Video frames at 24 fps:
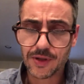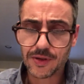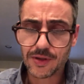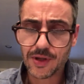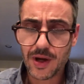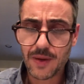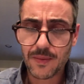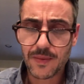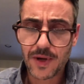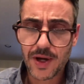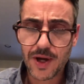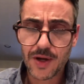
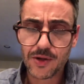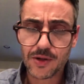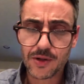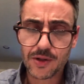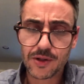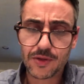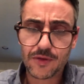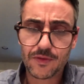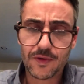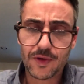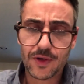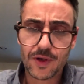
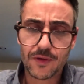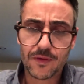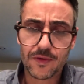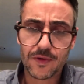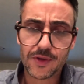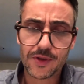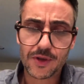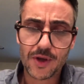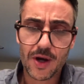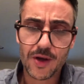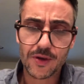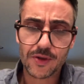examinations for
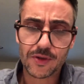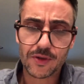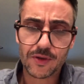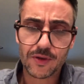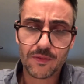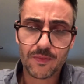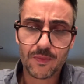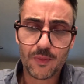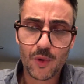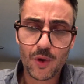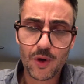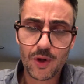different sizes
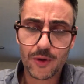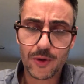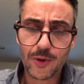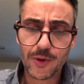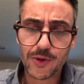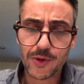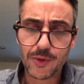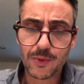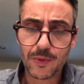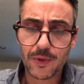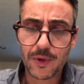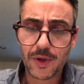of
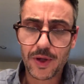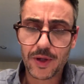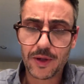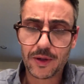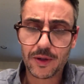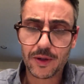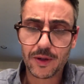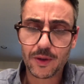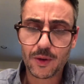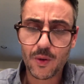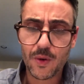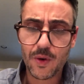boilers and
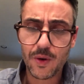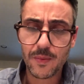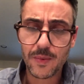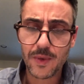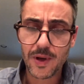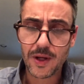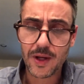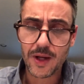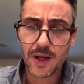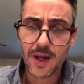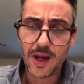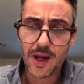related
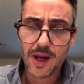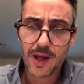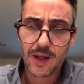equipment.